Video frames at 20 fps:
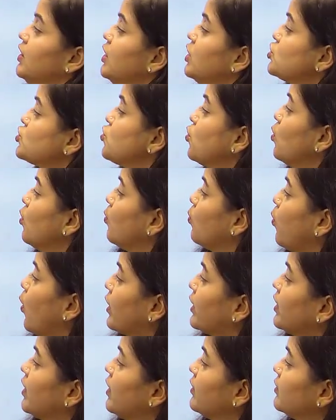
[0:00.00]
So what
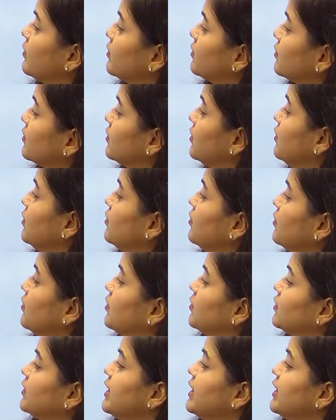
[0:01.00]
are the uh,